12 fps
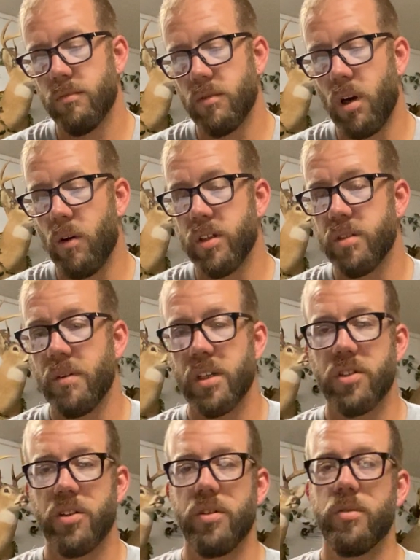Always make
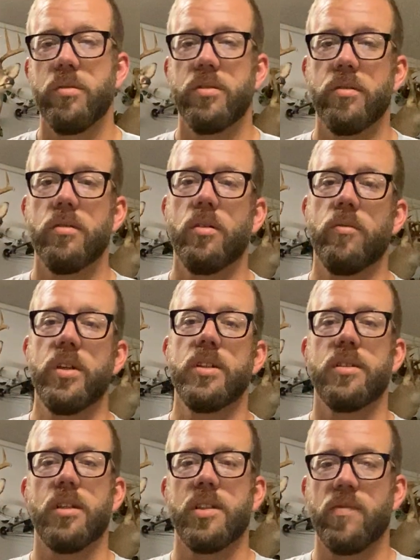sure you
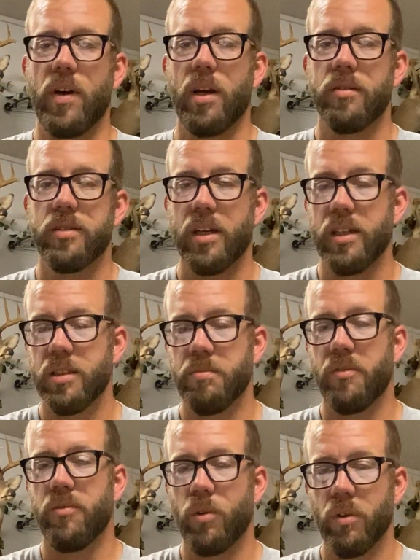reassess vital signs
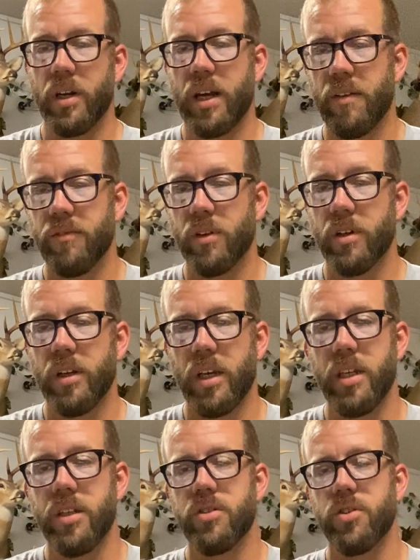before and after
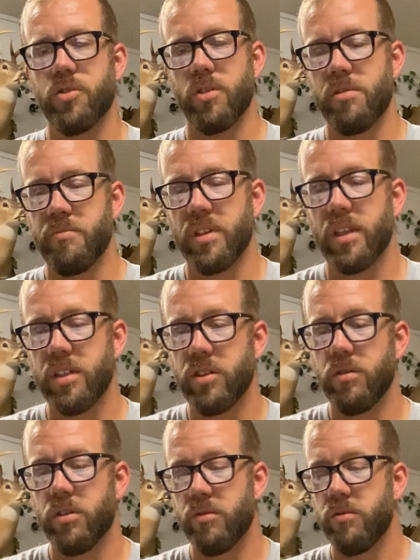each treatment that
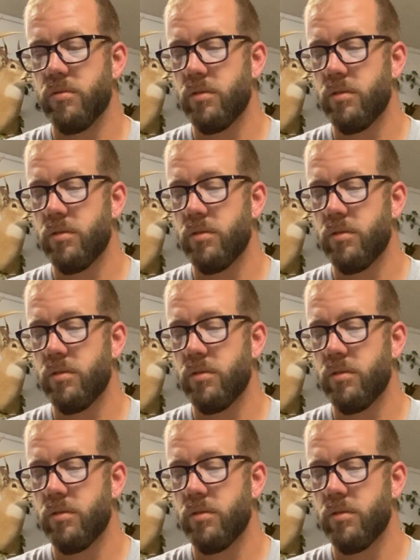you do.